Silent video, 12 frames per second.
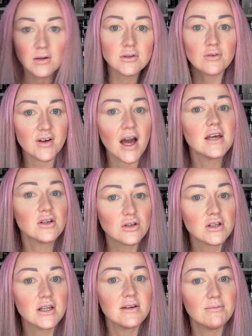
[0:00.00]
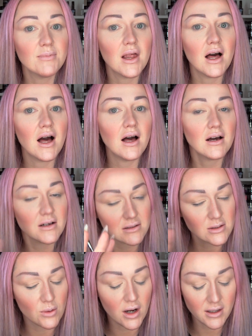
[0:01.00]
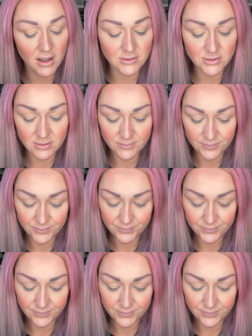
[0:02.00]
don't forget you could leave them like that, it's quite natural.